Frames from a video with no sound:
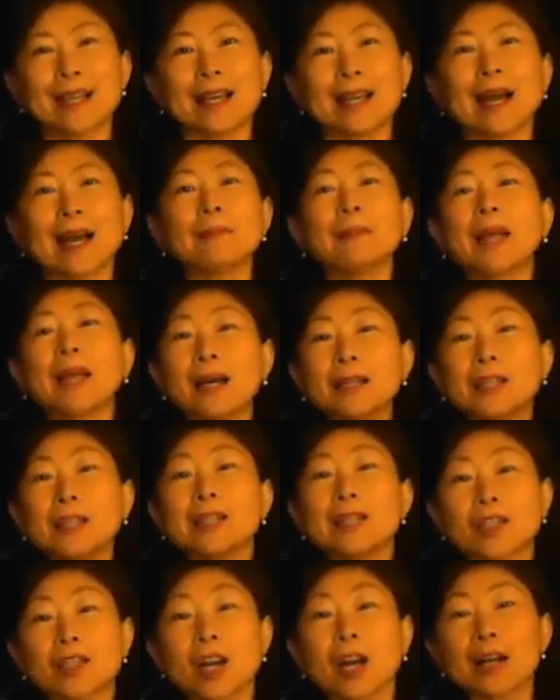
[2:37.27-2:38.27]
I'm
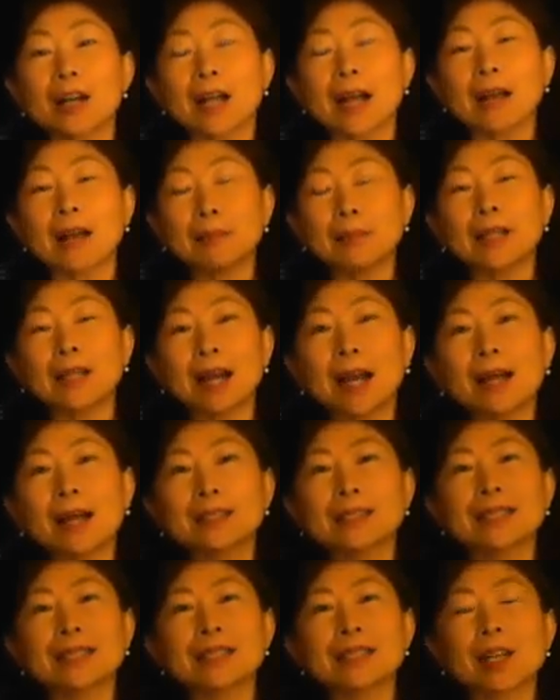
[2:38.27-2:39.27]

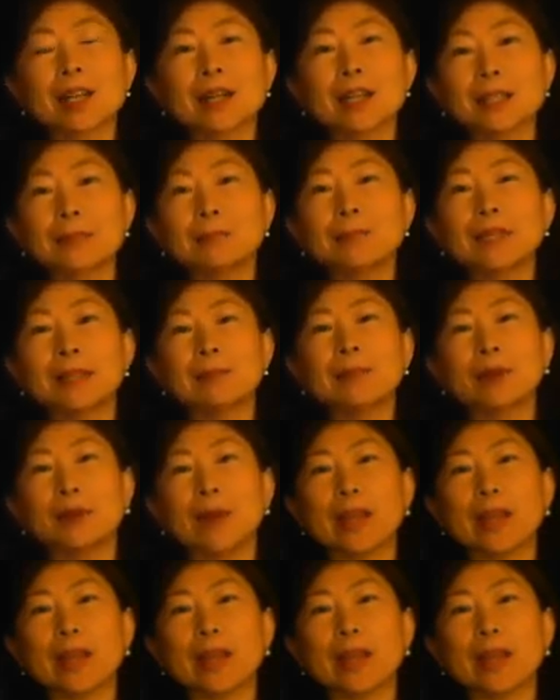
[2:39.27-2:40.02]
not charging people